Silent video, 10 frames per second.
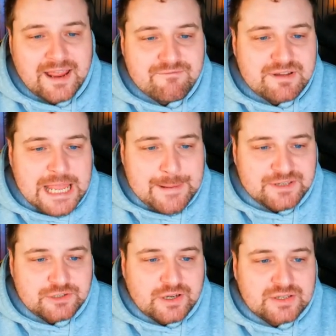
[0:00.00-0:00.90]
every game
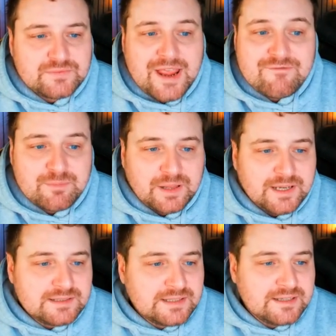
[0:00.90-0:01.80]
is a chance for every
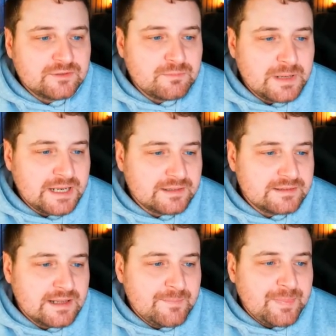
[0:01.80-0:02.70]
player to get some minutes.